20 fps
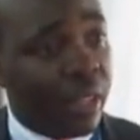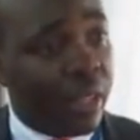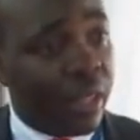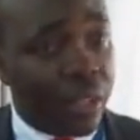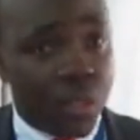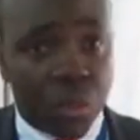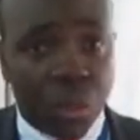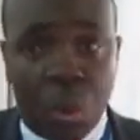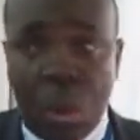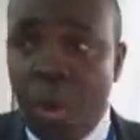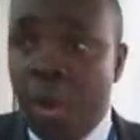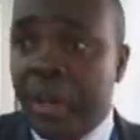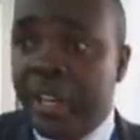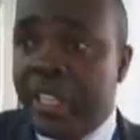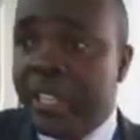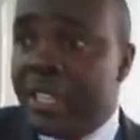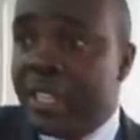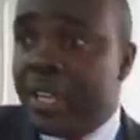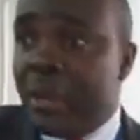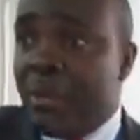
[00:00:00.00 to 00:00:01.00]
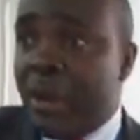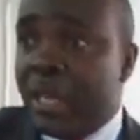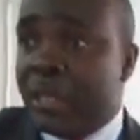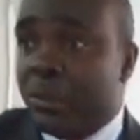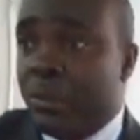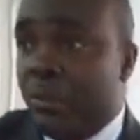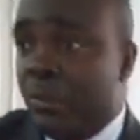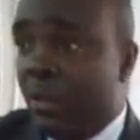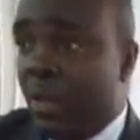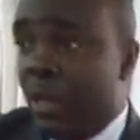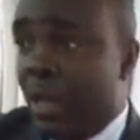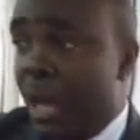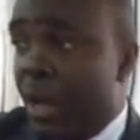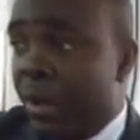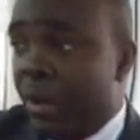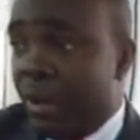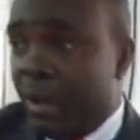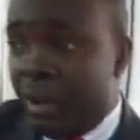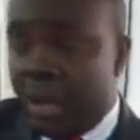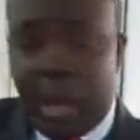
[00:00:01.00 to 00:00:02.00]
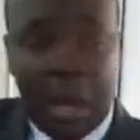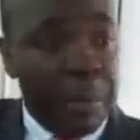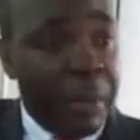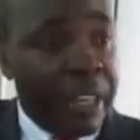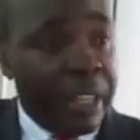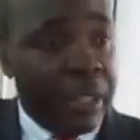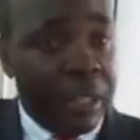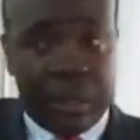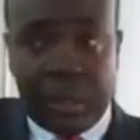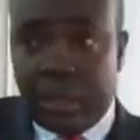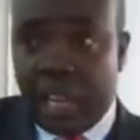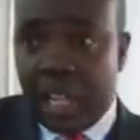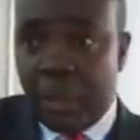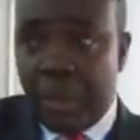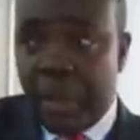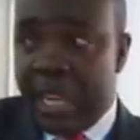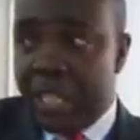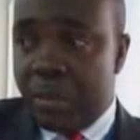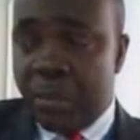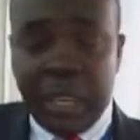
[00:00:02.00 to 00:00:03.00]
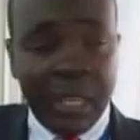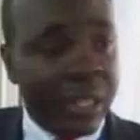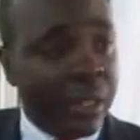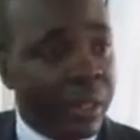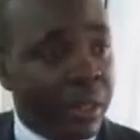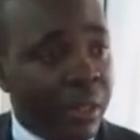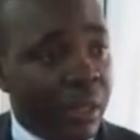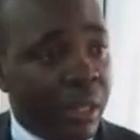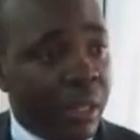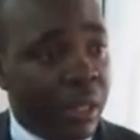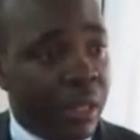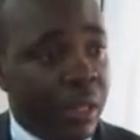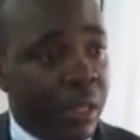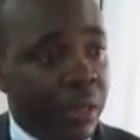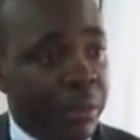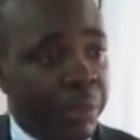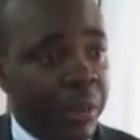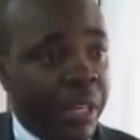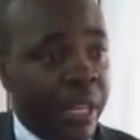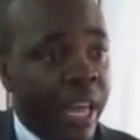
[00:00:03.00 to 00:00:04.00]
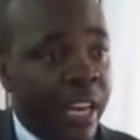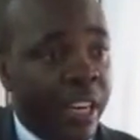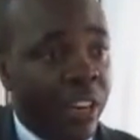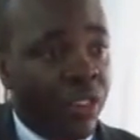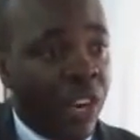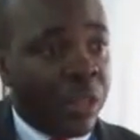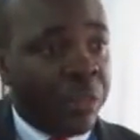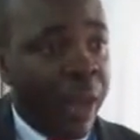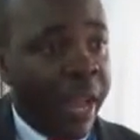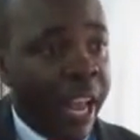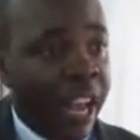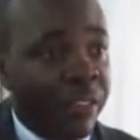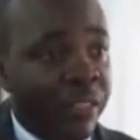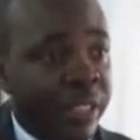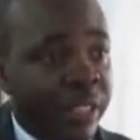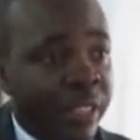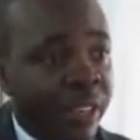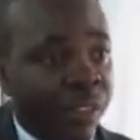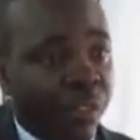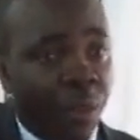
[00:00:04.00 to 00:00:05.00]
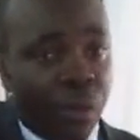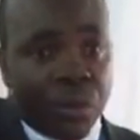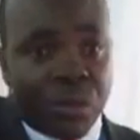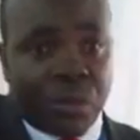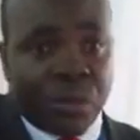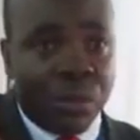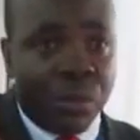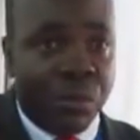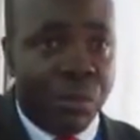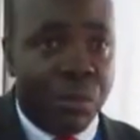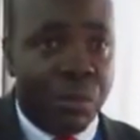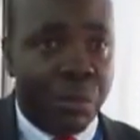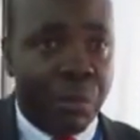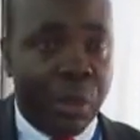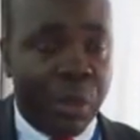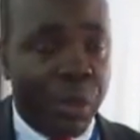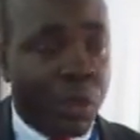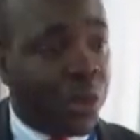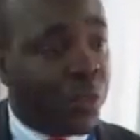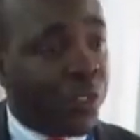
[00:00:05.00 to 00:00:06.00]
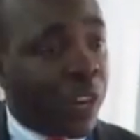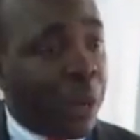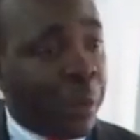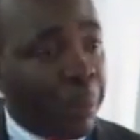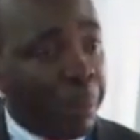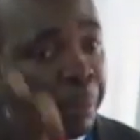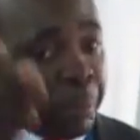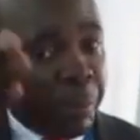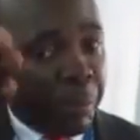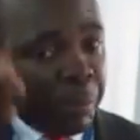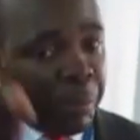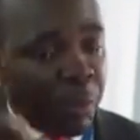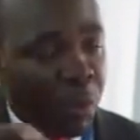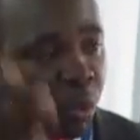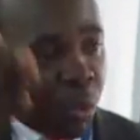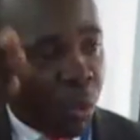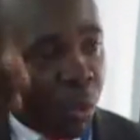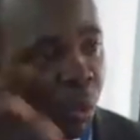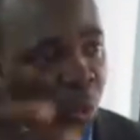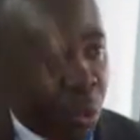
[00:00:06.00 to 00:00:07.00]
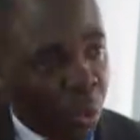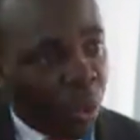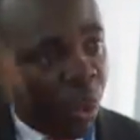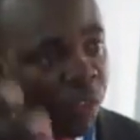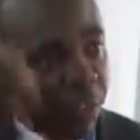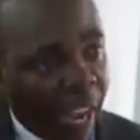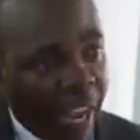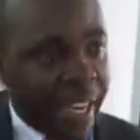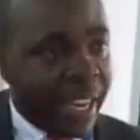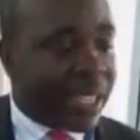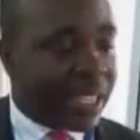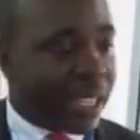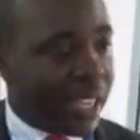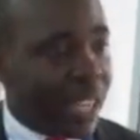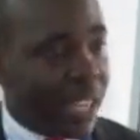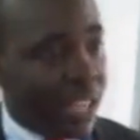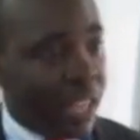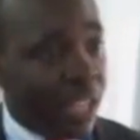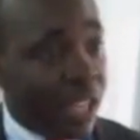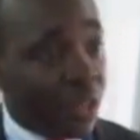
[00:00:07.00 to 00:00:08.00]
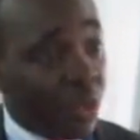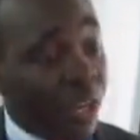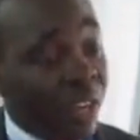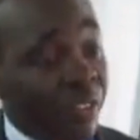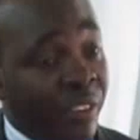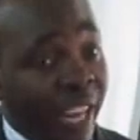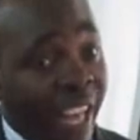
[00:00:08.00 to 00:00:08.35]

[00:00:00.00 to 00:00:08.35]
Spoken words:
So all this is about our money, taxpayers' money, being held in trust by government and of course being used for the good of Ghanaians. So if the